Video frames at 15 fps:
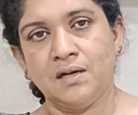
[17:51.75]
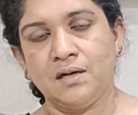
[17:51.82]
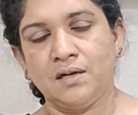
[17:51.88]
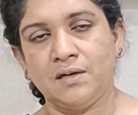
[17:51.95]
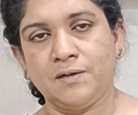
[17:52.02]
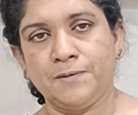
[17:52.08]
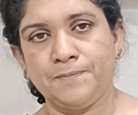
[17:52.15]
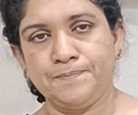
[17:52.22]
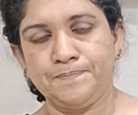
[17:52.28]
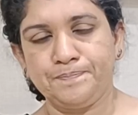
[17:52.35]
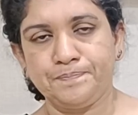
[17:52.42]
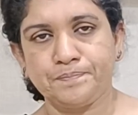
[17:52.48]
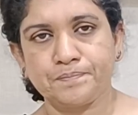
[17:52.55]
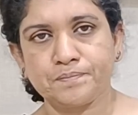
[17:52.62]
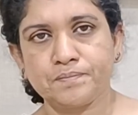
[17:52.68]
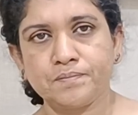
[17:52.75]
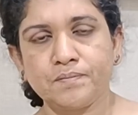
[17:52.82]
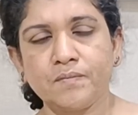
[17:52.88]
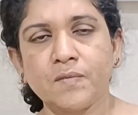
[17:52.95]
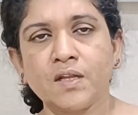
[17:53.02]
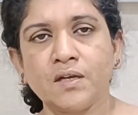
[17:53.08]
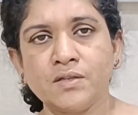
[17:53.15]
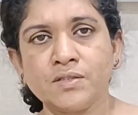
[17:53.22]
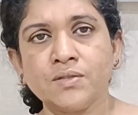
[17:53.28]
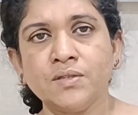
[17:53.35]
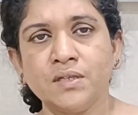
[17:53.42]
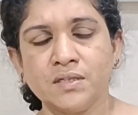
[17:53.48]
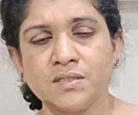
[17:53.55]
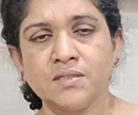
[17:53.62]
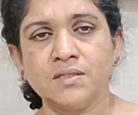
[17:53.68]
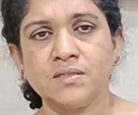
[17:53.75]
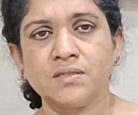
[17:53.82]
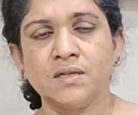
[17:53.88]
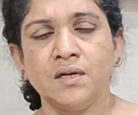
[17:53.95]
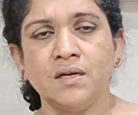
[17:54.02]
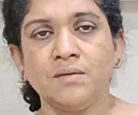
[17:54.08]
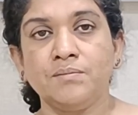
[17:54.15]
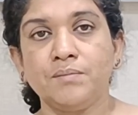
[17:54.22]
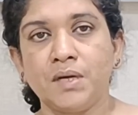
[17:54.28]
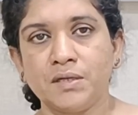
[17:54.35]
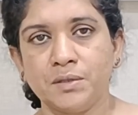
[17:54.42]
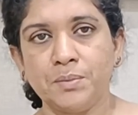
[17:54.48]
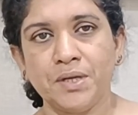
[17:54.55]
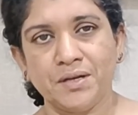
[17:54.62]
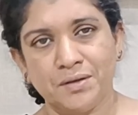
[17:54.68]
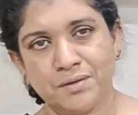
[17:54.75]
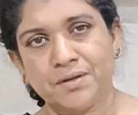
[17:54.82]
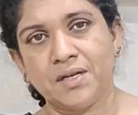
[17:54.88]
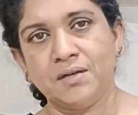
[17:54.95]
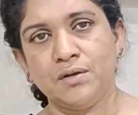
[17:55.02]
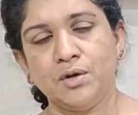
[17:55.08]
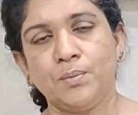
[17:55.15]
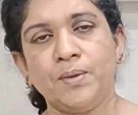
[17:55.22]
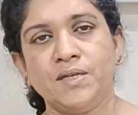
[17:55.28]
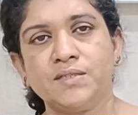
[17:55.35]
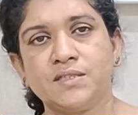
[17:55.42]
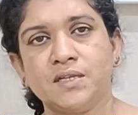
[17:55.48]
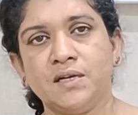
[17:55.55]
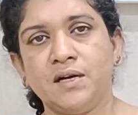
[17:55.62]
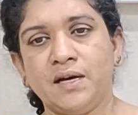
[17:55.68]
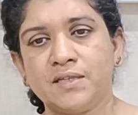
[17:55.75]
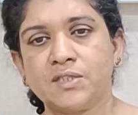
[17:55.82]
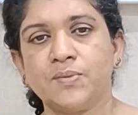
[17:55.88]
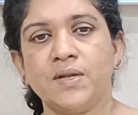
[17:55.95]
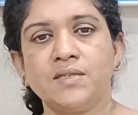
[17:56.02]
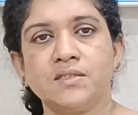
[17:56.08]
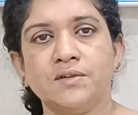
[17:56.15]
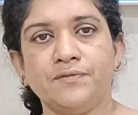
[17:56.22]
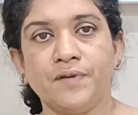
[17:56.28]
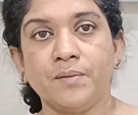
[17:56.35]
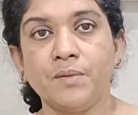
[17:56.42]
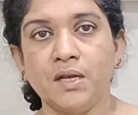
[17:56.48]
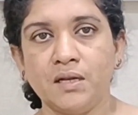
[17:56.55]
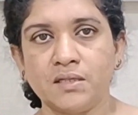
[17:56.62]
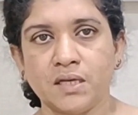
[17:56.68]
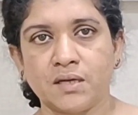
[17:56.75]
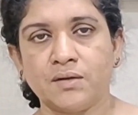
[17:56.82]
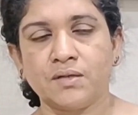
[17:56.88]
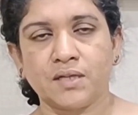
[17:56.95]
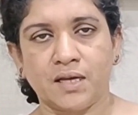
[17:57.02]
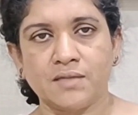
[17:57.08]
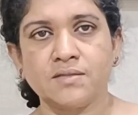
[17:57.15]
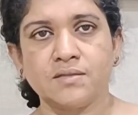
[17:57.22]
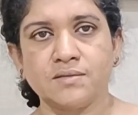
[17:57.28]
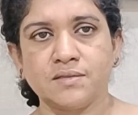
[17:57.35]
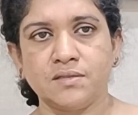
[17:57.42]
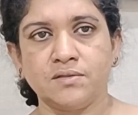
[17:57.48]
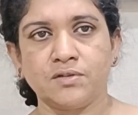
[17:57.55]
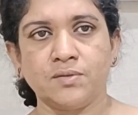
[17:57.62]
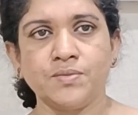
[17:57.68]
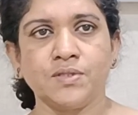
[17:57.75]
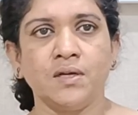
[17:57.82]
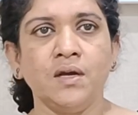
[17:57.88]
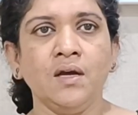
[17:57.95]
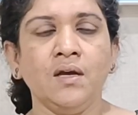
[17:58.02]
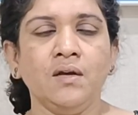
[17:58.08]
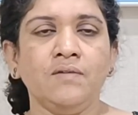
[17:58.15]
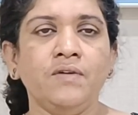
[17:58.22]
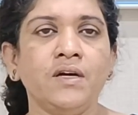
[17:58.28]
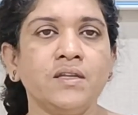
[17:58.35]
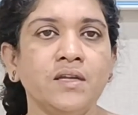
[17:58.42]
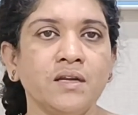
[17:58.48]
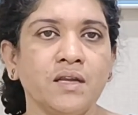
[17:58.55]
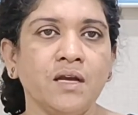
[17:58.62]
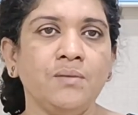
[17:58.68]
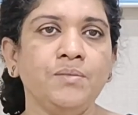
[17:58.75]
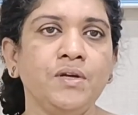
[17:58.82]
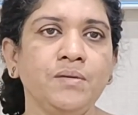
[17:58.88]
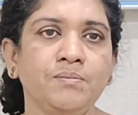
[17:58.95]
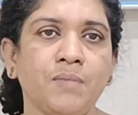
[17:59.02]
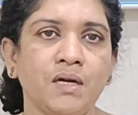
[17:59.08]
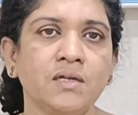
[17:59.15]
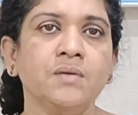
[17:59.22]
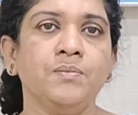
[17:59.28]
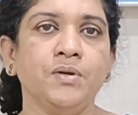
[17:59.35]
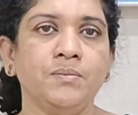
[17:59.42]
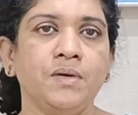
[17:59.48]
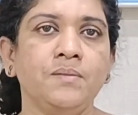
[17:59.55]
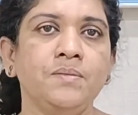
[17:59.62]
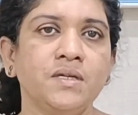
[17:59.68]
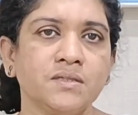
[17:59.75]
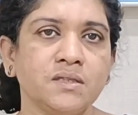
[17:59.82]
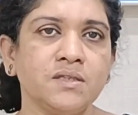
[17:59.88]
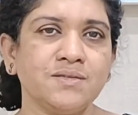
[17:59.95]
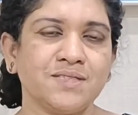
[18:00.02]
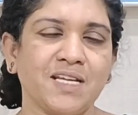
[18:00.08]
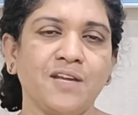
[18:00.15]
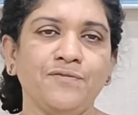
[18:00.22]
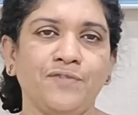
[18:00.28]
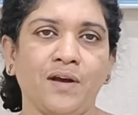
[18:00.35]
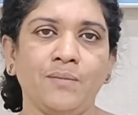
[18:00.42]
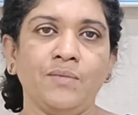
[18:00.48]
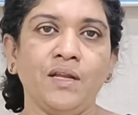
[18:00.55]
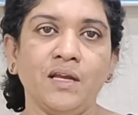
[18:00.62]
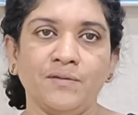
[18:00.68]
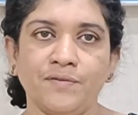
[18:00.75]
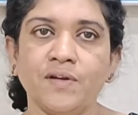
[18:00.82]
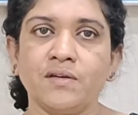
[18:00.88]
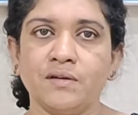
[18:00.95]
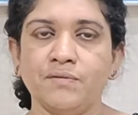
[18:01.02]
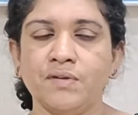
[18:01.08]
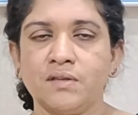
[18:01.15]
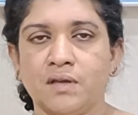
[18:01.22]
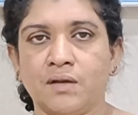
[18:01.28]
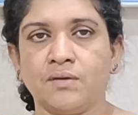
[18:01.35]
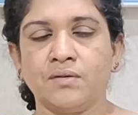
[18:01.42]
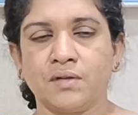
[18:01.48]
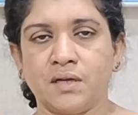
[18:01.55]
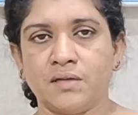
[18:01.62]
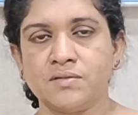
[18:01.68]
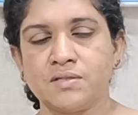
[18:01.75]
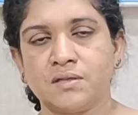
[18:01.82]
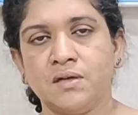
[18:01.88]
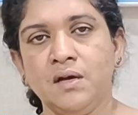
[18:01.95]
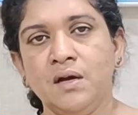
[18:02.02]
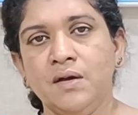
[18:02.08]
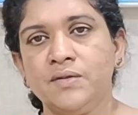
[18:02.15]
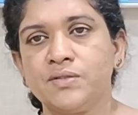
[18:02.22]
So there is this multiple endocrine neoplasia as well as the familial thyroid cancer syndromes, where there can be multiple members in the same family affected with thyroid cancer.